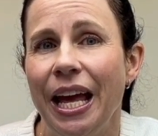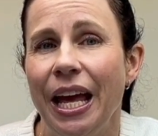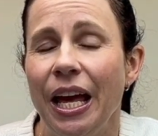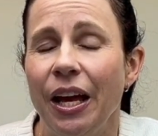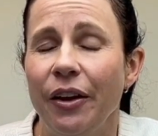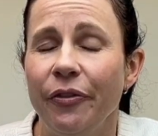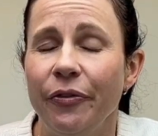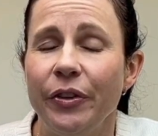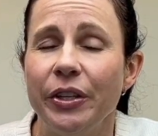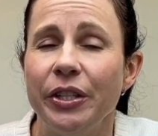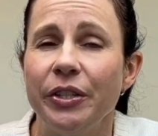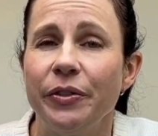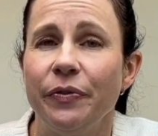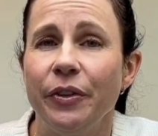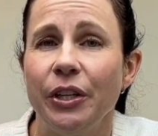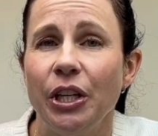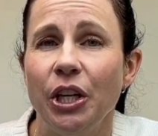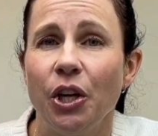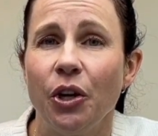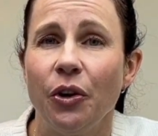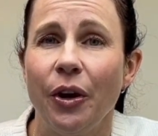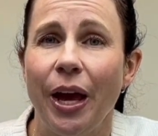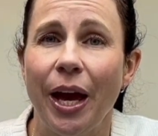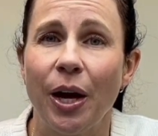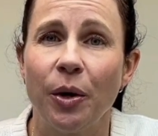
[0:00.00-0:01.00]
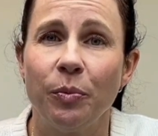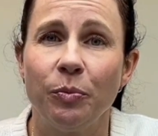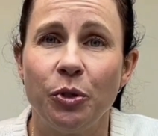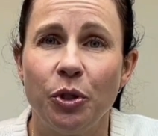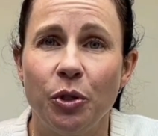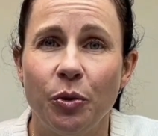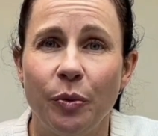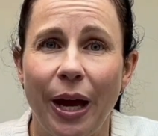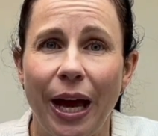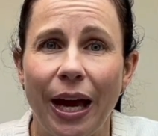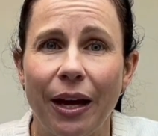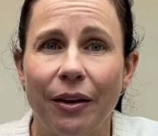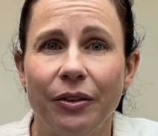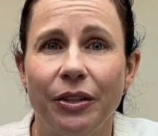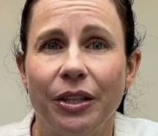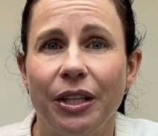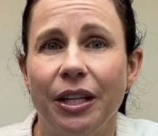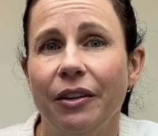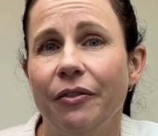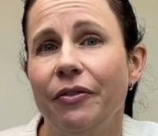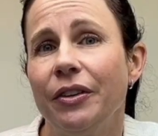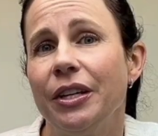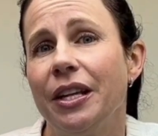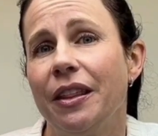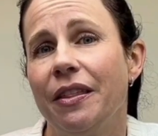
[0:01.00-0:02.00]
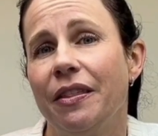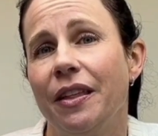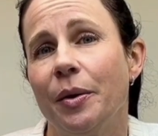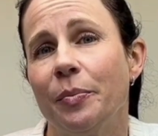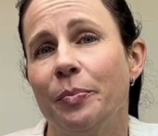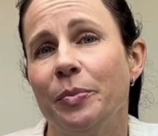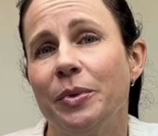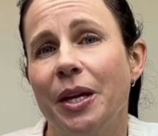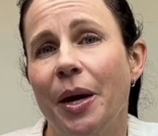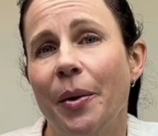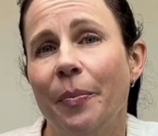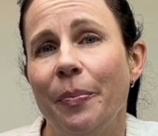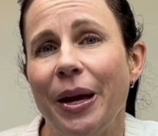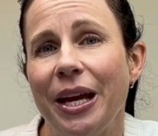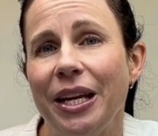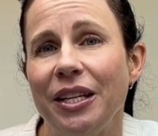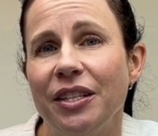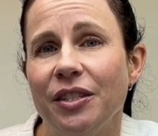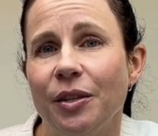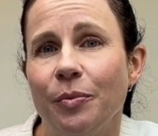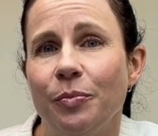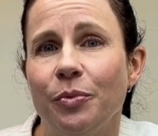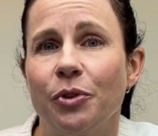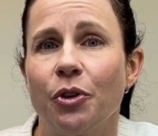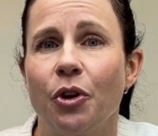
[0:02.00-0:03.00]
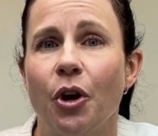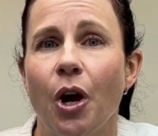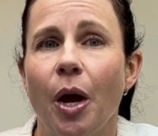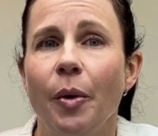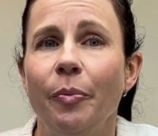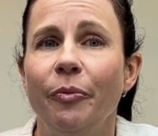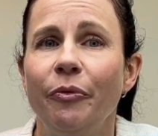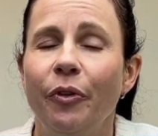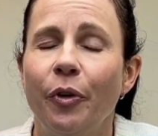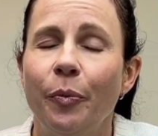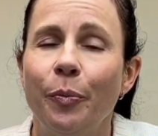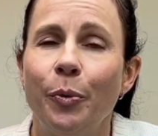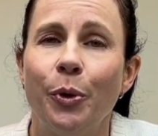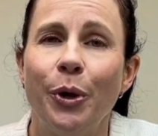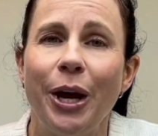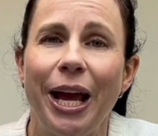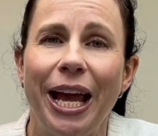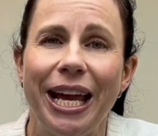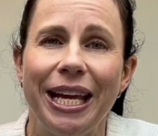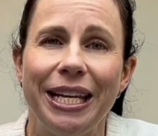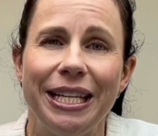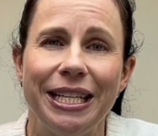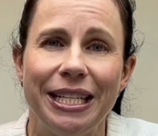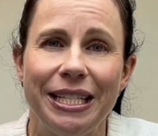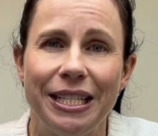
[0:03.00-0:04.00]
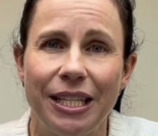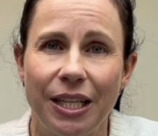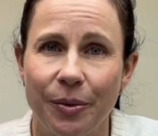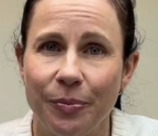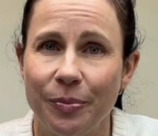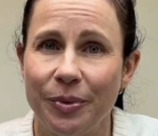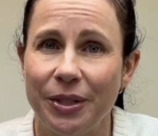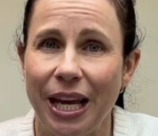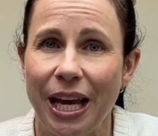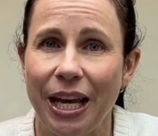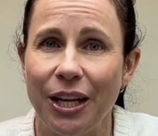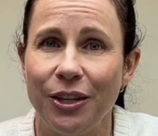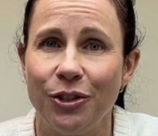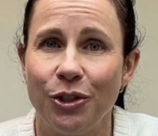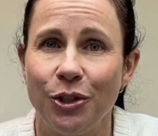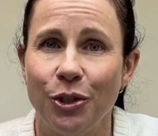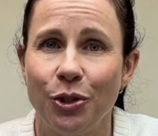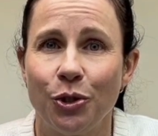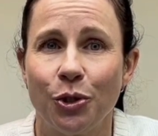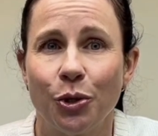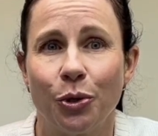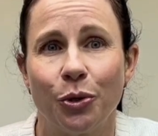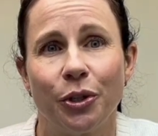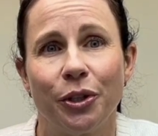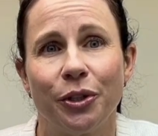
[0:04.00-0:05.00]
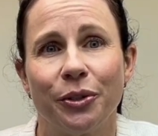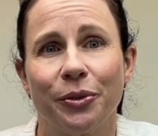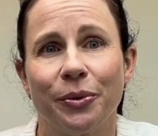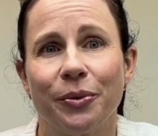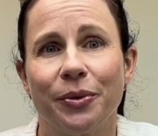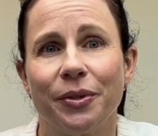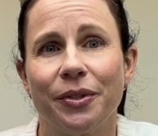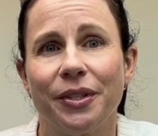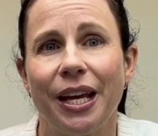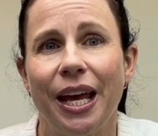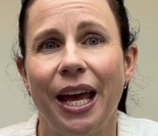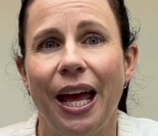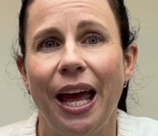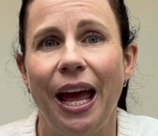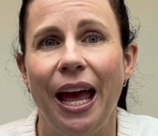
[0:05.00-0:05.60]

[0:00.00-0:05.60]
If this video helped you out, give it a thumbs up and subscribe for more handy tips and tutorials.